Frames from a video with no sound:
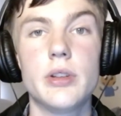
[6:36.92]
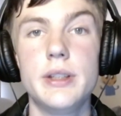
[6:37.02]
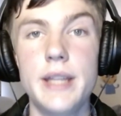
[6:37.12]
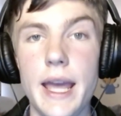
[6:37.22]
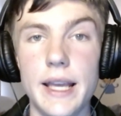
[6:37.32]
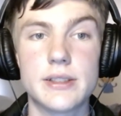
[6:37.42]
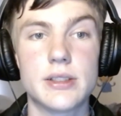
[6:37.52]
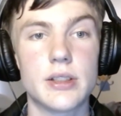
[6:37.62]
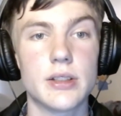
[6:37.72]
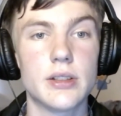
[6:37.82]

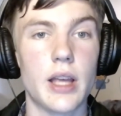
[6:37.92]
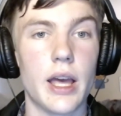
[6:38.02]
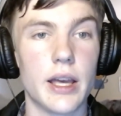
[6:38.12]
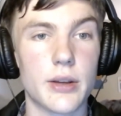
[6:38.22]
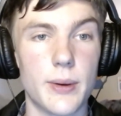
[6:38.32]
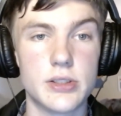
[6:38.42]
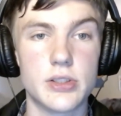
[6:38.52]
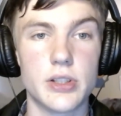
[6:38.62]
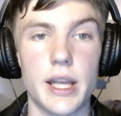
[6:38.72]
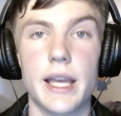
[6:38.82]
next
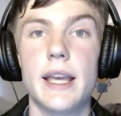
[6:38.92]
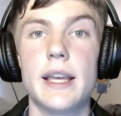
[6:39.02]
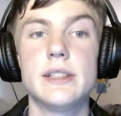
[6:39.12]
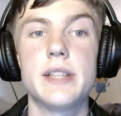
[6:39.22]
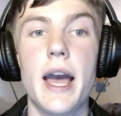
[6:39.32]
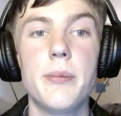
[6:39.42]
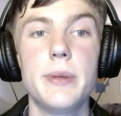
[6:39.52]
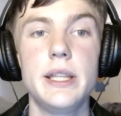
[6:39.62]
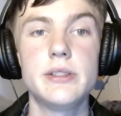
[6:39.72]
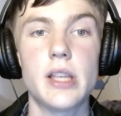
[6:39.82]
question here is, how
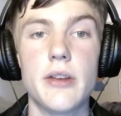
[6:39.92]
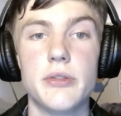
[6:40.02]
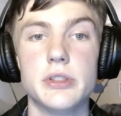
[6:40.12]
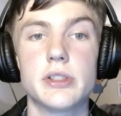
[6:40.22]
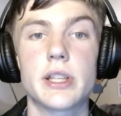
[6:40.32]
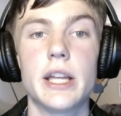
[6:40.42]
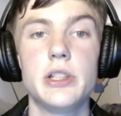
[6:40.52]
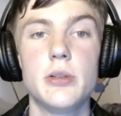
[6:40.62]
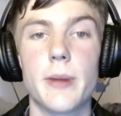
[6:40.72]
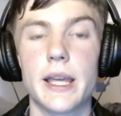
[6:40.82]
many servers can
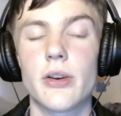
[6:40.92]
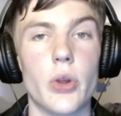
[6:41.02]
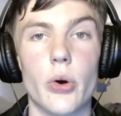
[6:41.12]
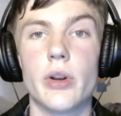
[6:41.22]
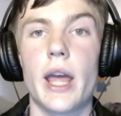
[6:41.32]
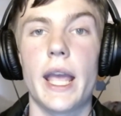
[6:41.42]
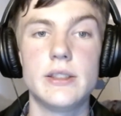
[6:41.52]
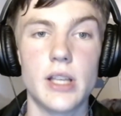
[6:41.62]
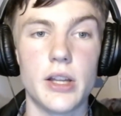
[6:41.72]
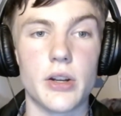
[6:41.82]
you make on
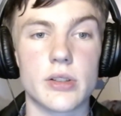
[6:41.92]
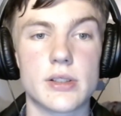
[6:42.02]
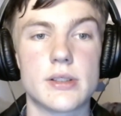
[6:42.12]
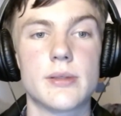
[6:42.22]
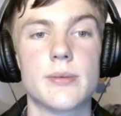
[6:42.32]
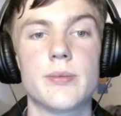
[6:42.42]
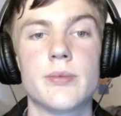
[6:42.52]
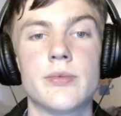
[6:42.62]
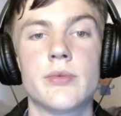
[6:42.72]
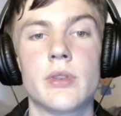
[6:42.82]
Aternos?
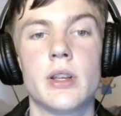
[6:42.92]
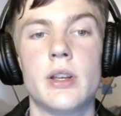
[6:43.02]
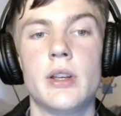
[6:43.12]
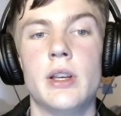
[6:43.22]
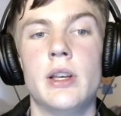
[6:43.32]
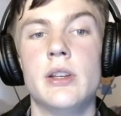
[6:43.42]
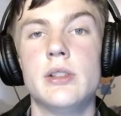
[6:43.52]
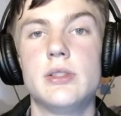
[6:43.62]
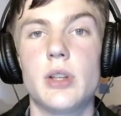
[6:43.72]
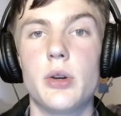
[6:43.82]

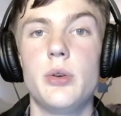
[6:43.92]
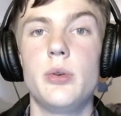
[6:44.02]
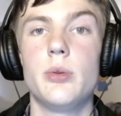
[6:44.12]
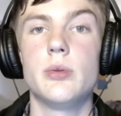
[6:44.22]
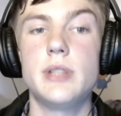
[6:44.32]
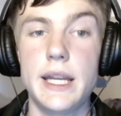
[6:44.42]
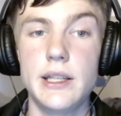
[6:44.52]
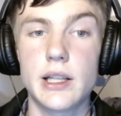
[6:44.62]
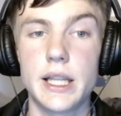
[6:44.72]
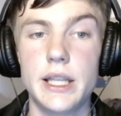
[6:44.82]
So
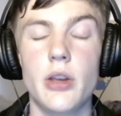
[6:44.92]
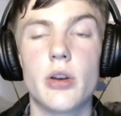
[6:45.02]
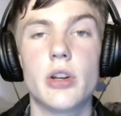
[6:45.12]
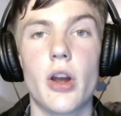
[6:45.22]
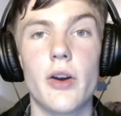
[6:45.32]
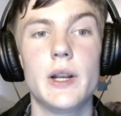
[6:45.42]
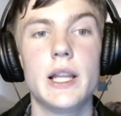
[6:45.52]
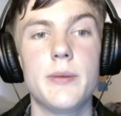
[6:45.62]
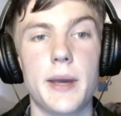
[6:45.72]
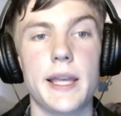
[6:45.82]
technically you can
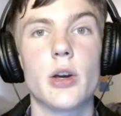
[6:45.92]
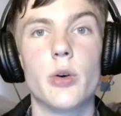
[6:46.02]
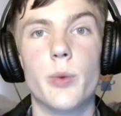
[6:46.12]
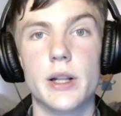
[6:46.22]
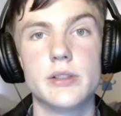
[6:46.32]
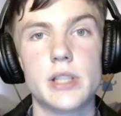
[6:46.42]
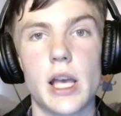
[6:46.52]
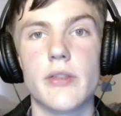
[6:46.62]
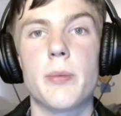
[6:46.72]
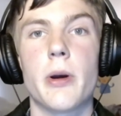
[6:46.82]
only make one
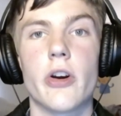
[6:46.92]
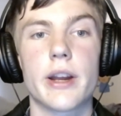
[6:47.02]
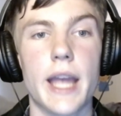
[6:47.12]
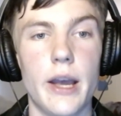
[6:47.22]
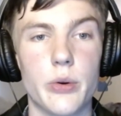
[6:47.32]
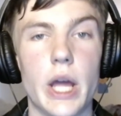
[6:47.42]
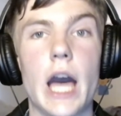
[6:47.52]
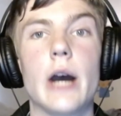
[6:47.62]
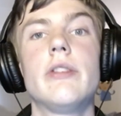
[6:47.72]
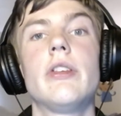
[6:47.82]
server per account.
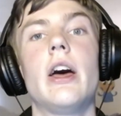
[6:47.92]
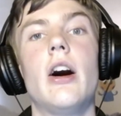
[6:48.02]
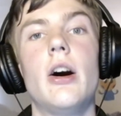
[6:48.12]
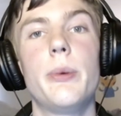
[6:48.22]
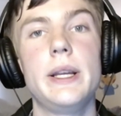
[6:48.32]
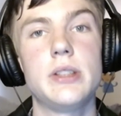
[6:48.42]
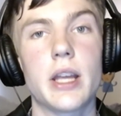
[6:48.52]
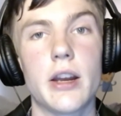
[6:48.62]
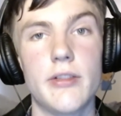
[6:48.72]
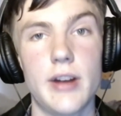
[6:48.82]
However, there are ways to
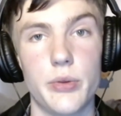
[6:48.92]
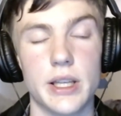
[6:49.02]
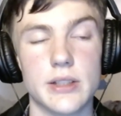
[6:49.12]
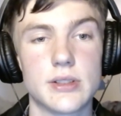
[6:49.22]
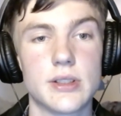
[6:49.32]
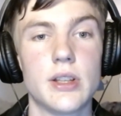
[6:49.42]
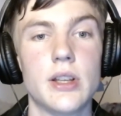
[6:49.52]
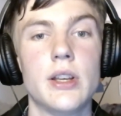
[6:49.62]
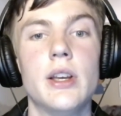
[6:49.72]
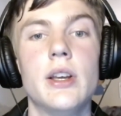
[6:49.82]
get around this.
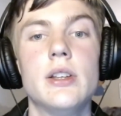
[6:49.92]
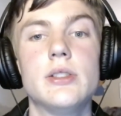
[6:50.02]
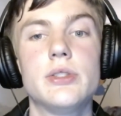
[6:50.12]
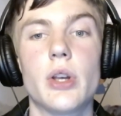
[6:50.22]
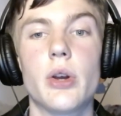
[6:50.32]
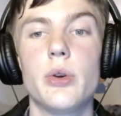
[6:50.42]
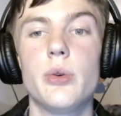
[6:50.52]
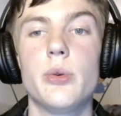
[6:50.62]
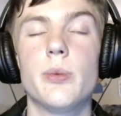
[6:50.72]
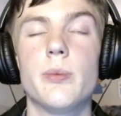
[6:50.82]

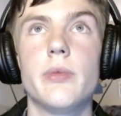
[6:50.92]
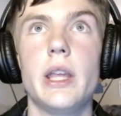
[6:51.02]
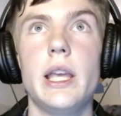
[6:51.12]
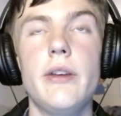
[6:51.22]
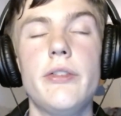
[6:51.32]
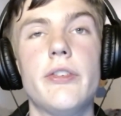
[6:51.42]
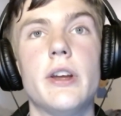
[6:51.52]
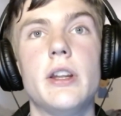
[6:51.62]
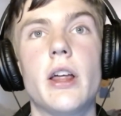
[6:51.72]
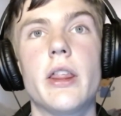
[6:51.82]
So if
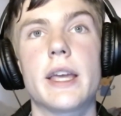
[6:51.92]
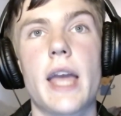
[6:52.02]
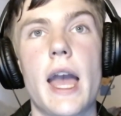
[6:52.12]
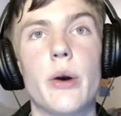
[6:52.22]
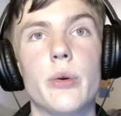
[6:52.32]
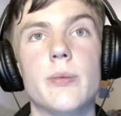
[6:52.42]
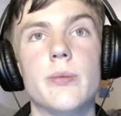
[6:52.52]
another account